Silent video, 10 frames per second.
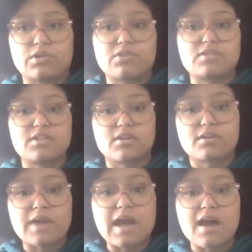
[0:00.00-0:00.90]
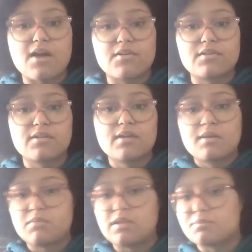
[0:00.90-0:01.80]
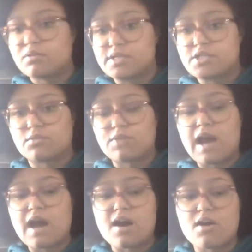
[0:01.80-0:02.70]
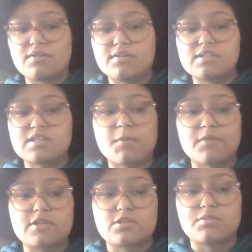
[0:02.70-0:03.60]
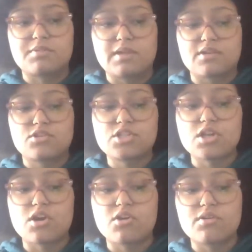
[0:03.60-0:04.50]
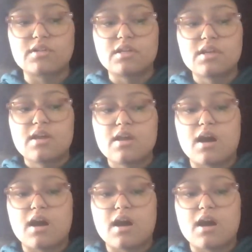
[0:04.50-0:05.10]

were thrown to the ground, being pushed around. Some of us were being choked.